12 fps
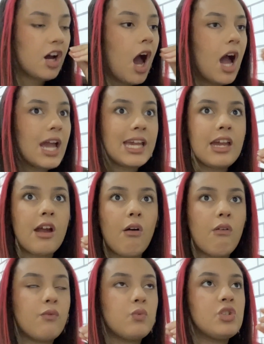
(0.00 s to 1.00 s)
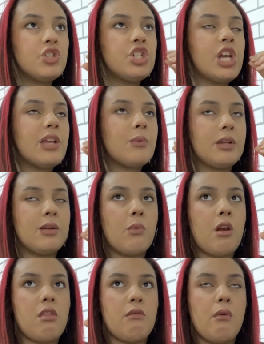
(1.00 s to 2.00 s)
cutting it off was genuinely
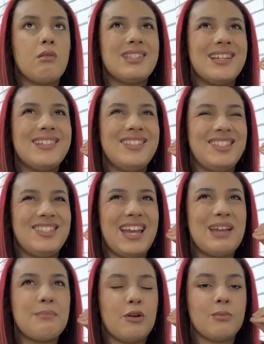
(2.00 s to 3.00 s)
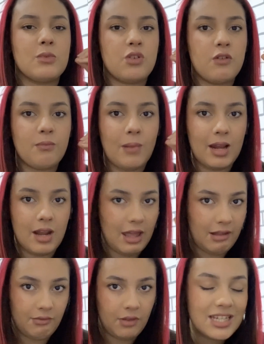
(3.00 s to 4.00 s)
one of the most insane moments of my
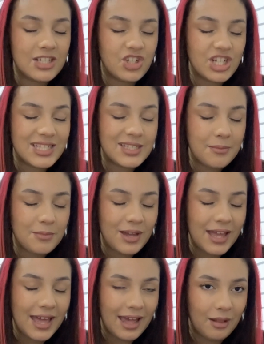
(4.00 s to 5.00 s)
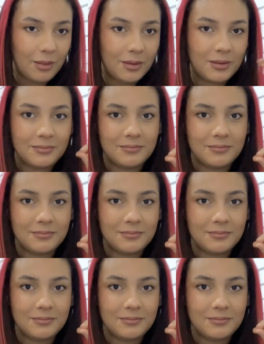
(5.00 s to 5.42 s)
life. Legitimate hell.